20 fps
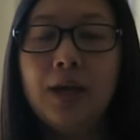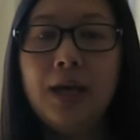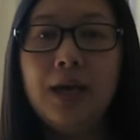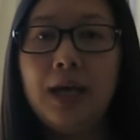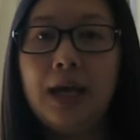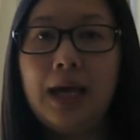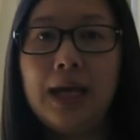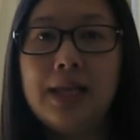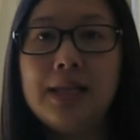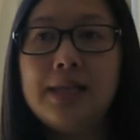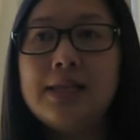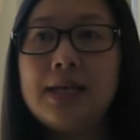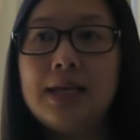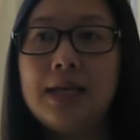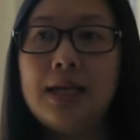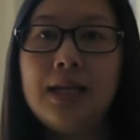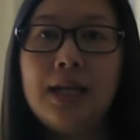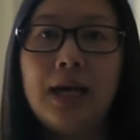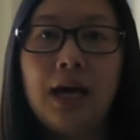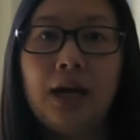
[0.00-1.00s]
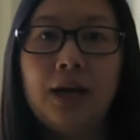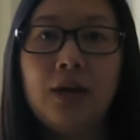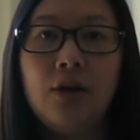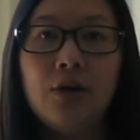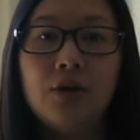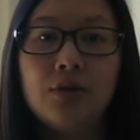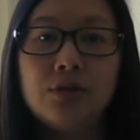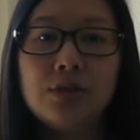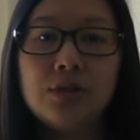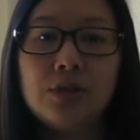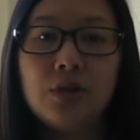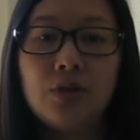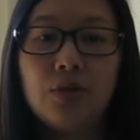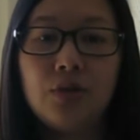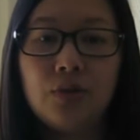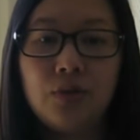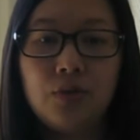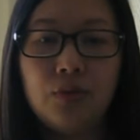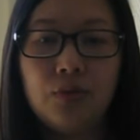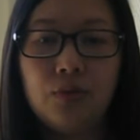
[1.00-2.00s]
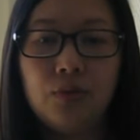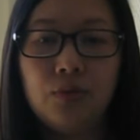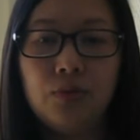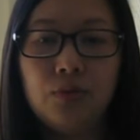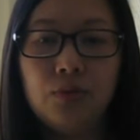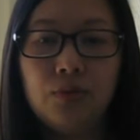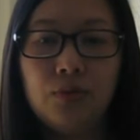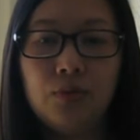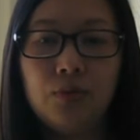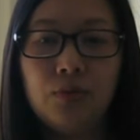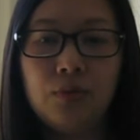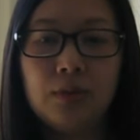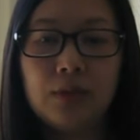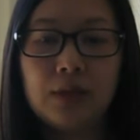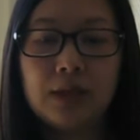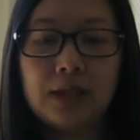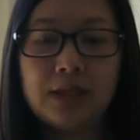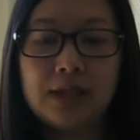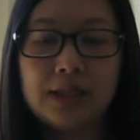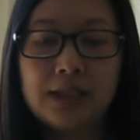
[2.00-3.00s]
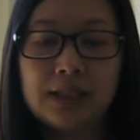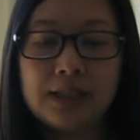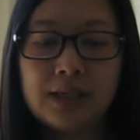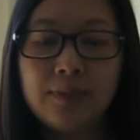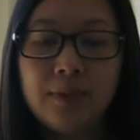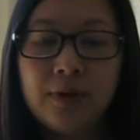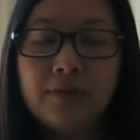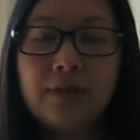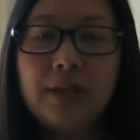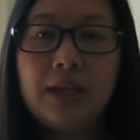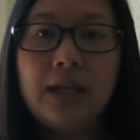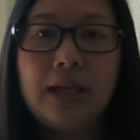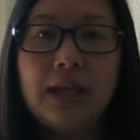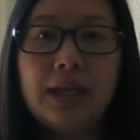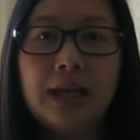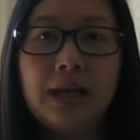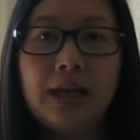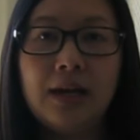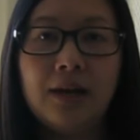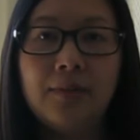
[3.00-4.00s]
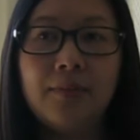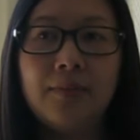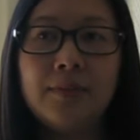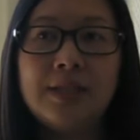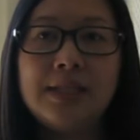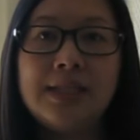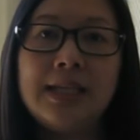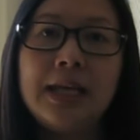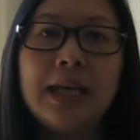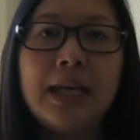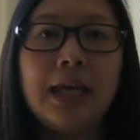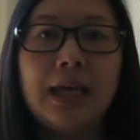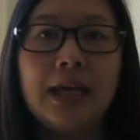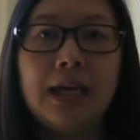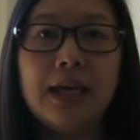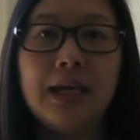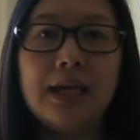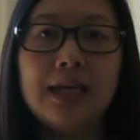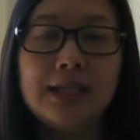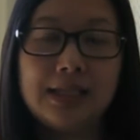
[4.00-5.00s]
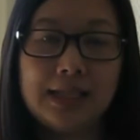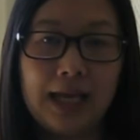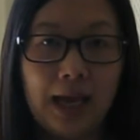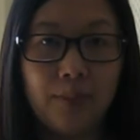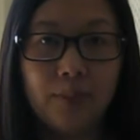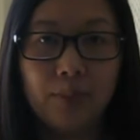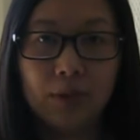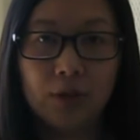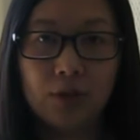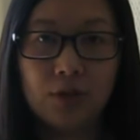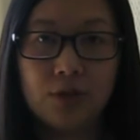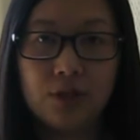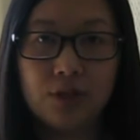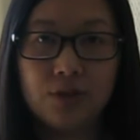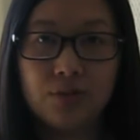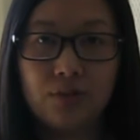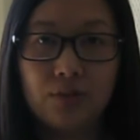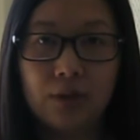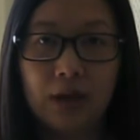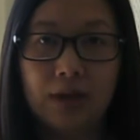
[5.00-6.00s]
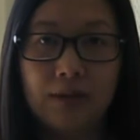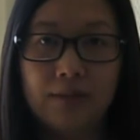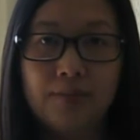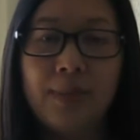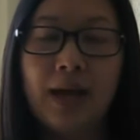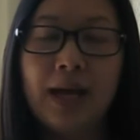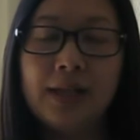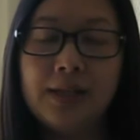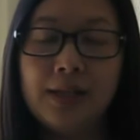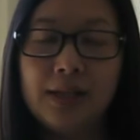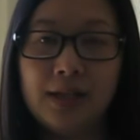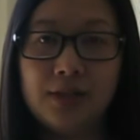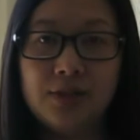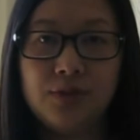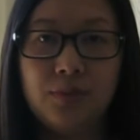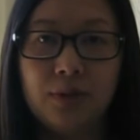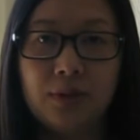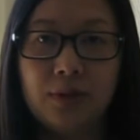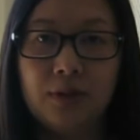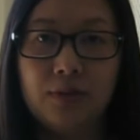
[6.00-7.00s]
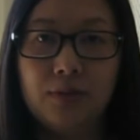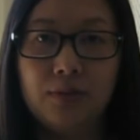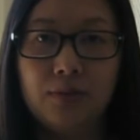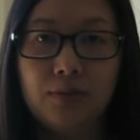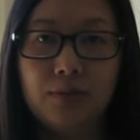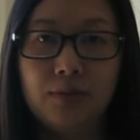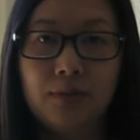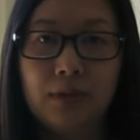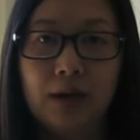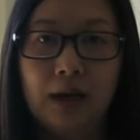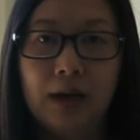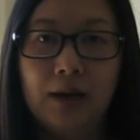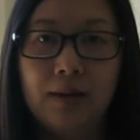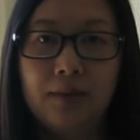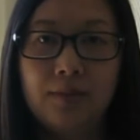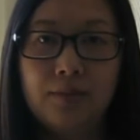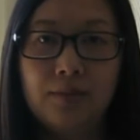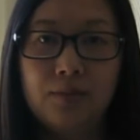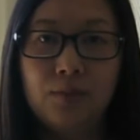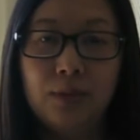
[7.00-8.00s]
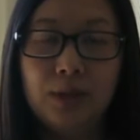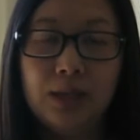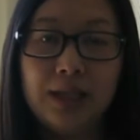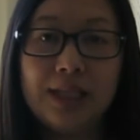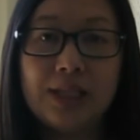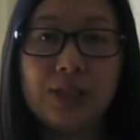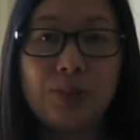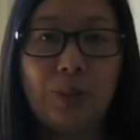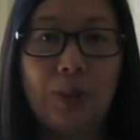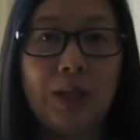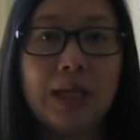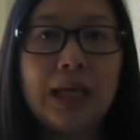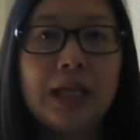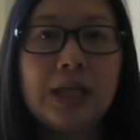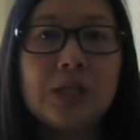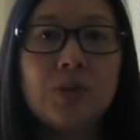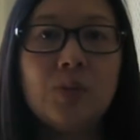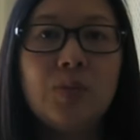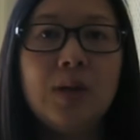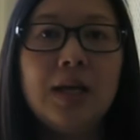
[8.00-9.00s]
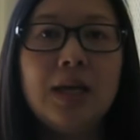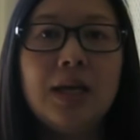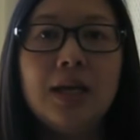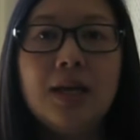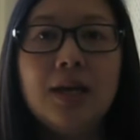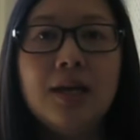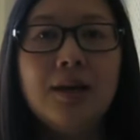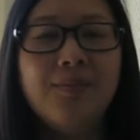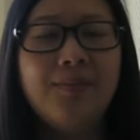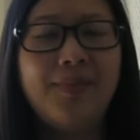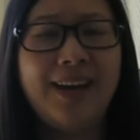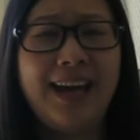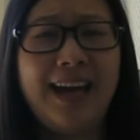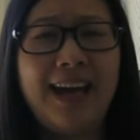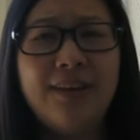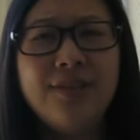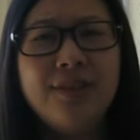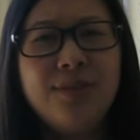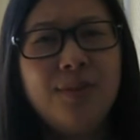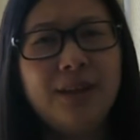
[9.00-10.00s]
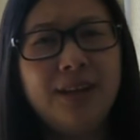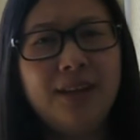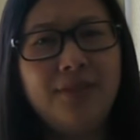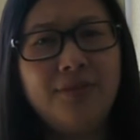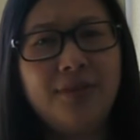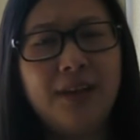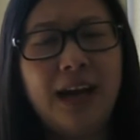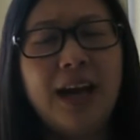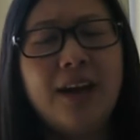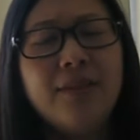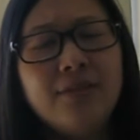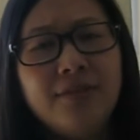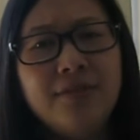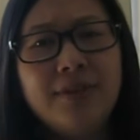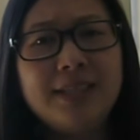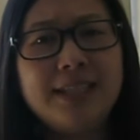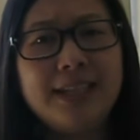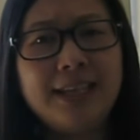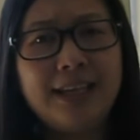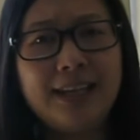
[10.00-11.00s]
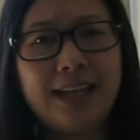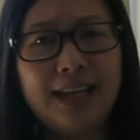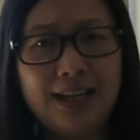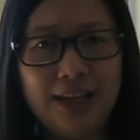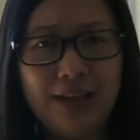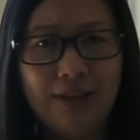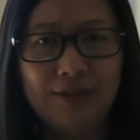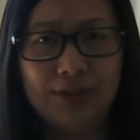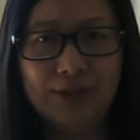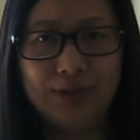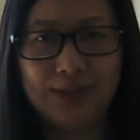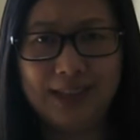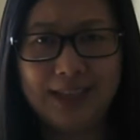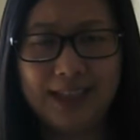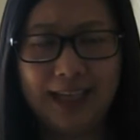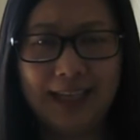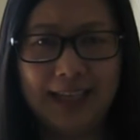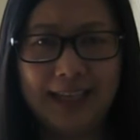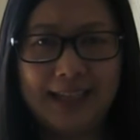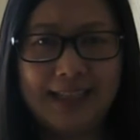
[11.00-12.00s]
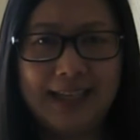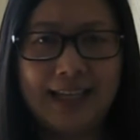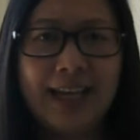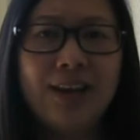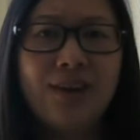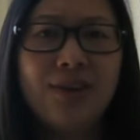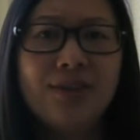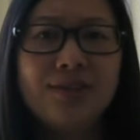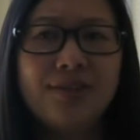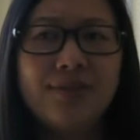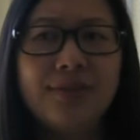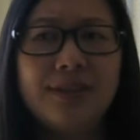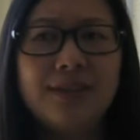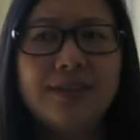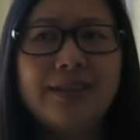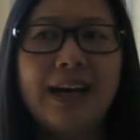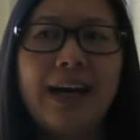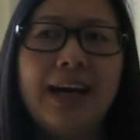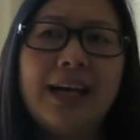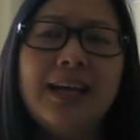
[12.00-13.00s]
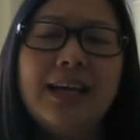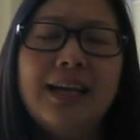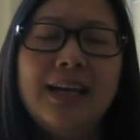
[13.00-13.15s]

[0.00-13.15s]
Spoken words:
And then I also some of the city samplers, mandalas, were really speaking to me, but I haven't visited any of those cities, and I always feel that